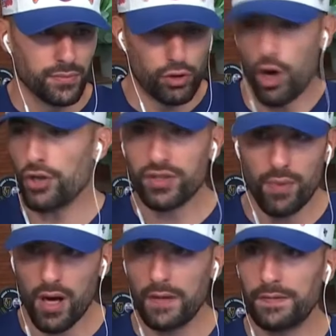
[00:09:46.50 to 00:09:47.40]
Cross
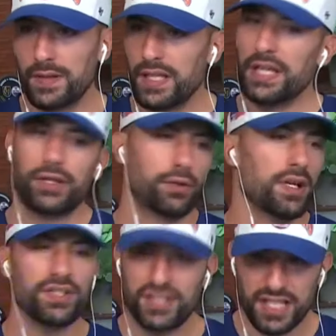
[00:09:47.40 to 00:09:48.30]
them off. They're
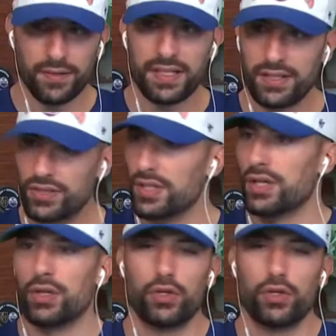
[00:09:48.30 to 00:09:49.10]
unserious.